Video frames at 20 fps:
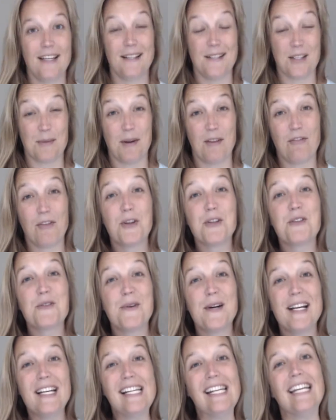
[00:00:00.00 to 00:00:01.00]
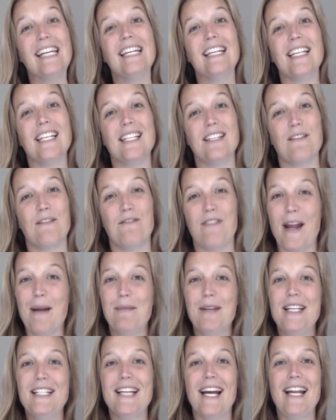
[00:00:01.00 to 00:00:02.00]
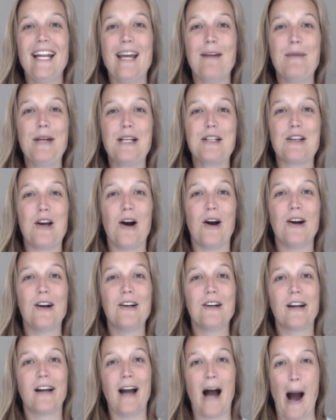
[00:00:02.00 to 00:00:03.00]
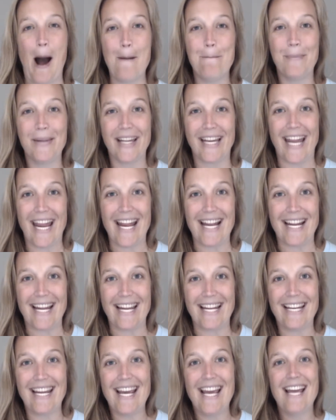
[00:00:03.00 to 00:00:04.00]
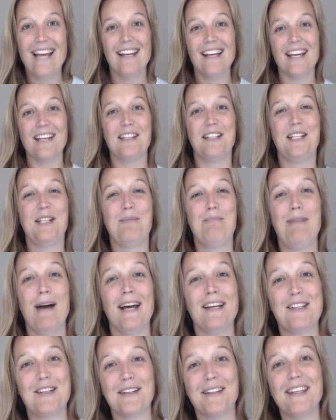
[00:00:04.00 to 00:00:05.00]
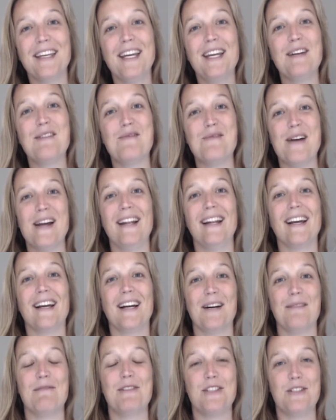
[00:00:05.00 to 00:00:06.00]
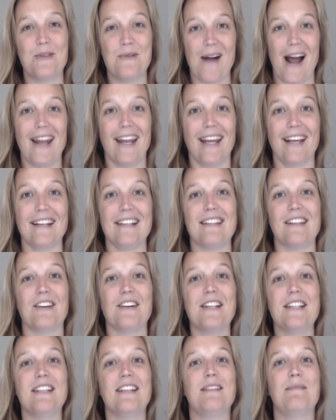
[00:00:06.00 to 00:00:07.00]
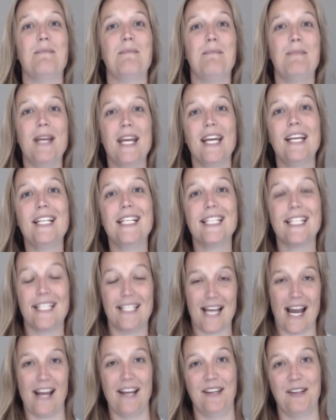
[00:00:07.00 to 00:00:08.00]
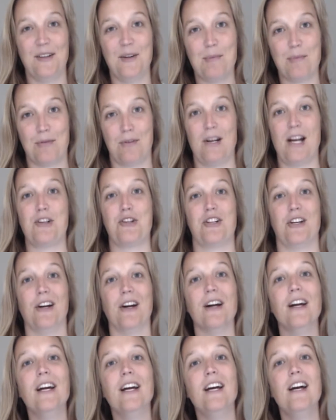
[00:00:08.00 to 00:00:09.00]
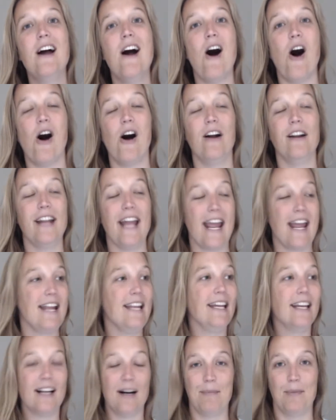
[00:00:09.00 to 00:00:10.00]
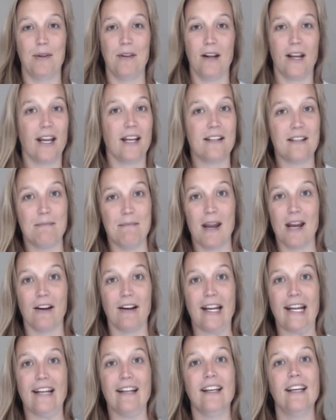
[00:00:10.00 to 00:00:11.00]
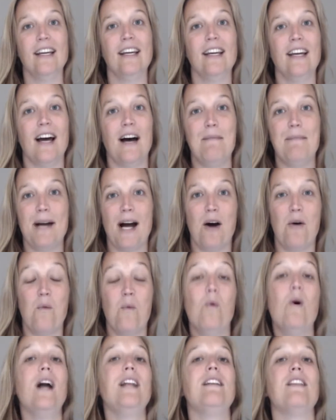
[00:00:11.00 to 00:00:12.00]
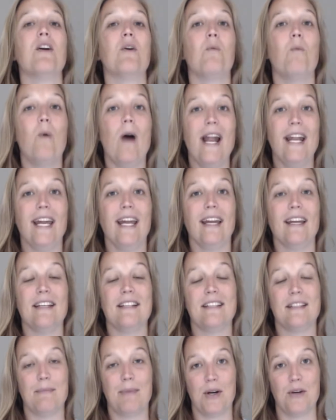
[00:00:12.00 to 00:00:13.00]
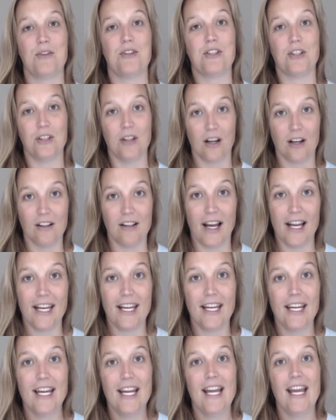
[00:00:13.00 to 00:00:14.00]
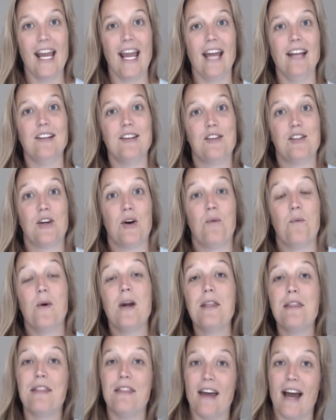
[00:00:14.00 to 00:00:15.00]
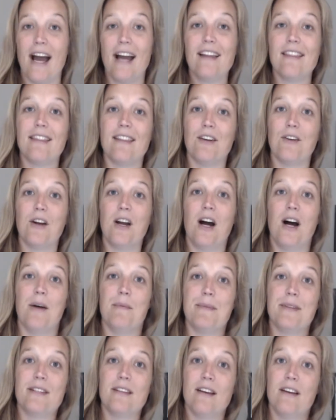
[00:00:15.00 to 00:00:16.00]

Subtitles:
So my first one is family dynamics are complicated, especially when it comes to weddings. There is this big societal pressure on any couple that gets married about what their wedding is supposed to look like. And so with that, there comes